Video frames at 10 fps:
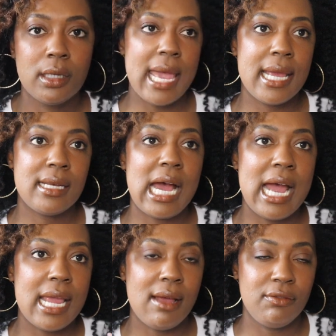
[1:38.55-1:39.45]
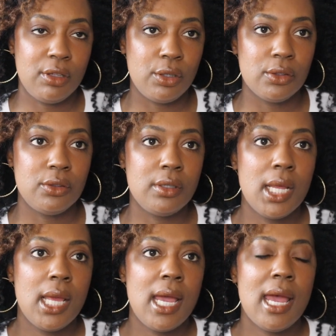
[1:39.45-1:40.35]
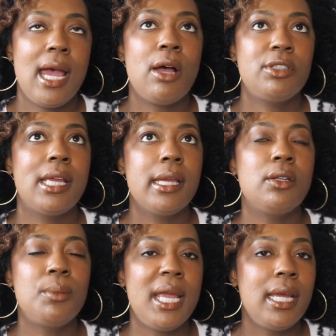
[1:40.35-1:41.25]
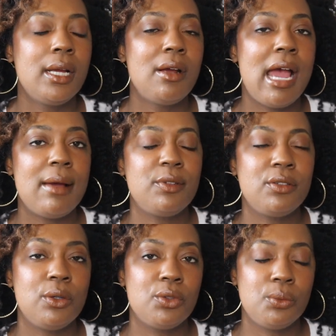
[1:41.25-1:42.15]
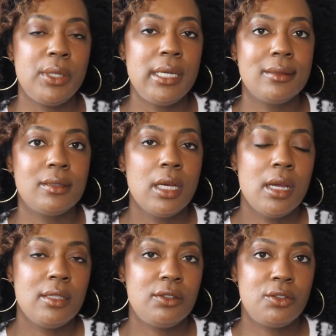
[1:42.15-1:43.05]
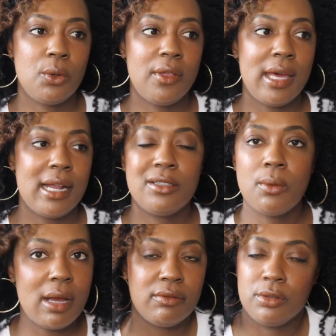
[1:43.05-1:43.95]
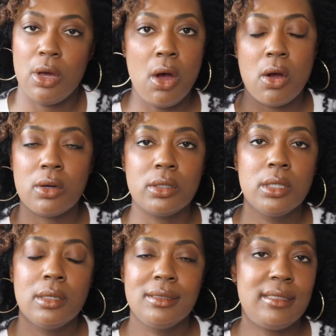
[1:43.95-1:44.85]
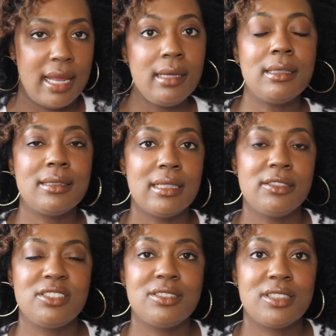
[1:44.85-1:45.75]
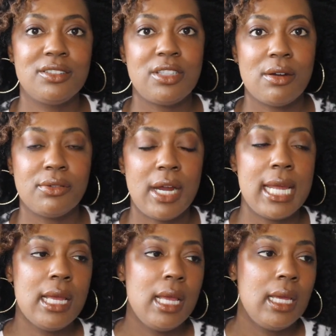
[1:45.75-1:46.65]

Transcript: And I have learned how to handle my hair after those weeks so that I don't have long detangling sessions and stuff, right?